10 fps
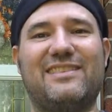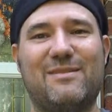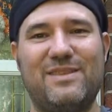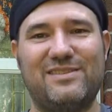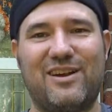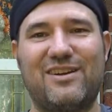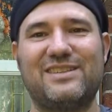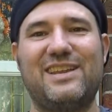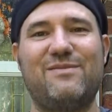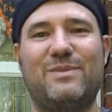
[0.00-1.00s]
at some of these
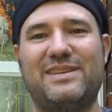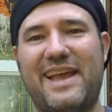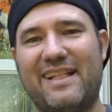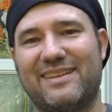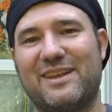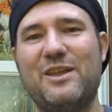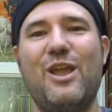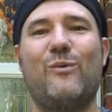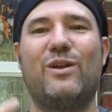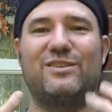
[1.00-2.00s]
artists, even Metallica,
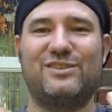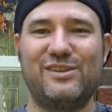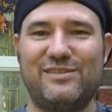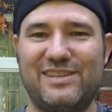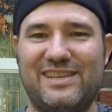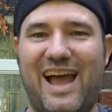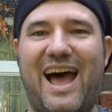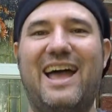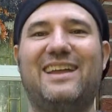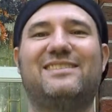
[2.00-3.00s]
wearing suits and
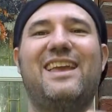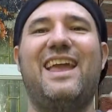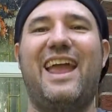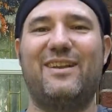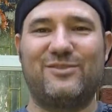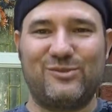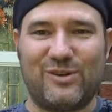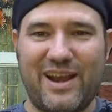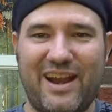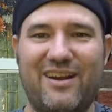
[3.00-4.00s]
ties and
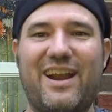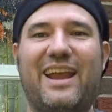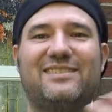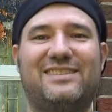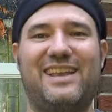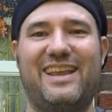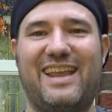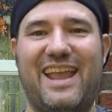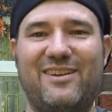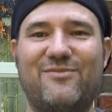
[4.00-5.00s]
short hair and
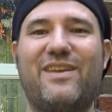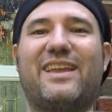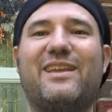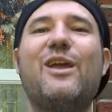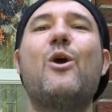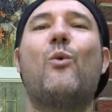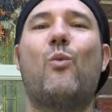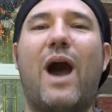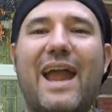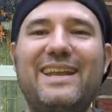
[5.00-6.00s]
singing, and you're thinking,
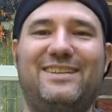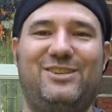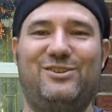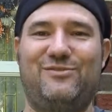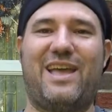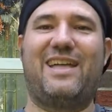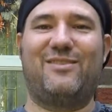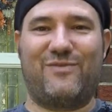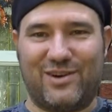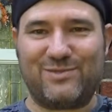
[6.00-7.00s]
why didn't you do that in
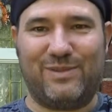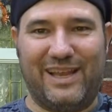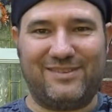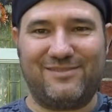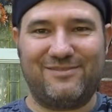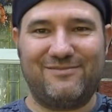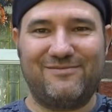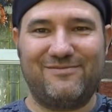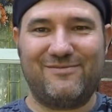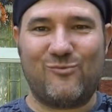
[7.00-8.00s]
the first place?
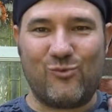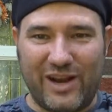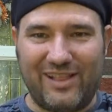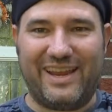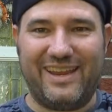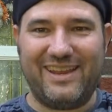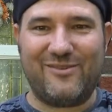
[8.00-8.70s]
Really?